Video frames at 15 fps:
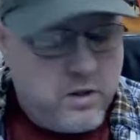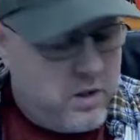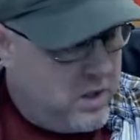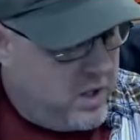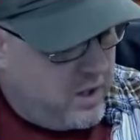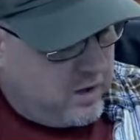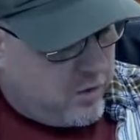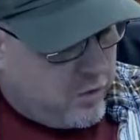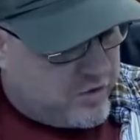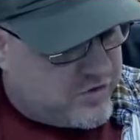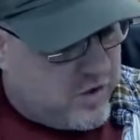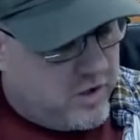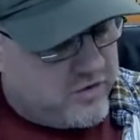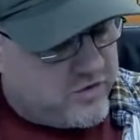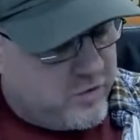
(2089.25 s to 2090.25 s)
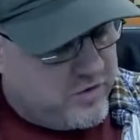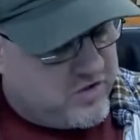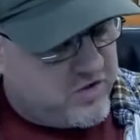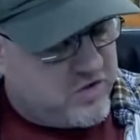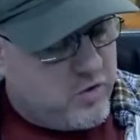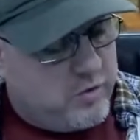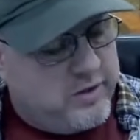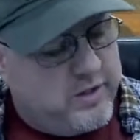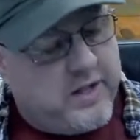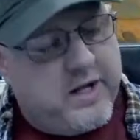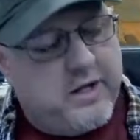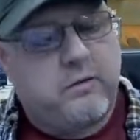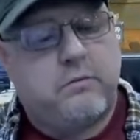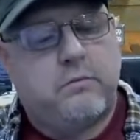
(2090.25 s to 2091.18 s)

Of course, also this is only like